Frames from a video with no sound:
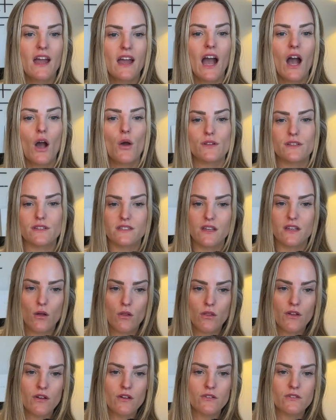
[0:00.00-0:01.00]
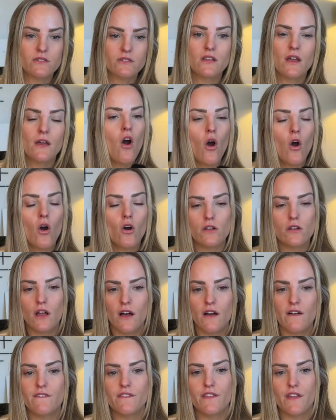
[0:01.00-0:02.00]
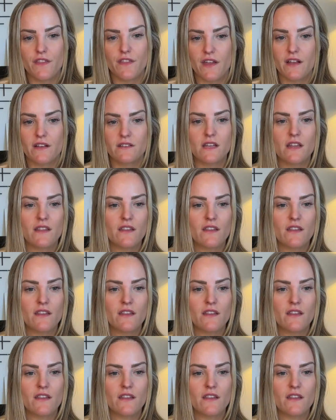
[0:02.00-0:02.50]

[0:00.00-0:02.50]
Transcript: how to sell those, all of the things.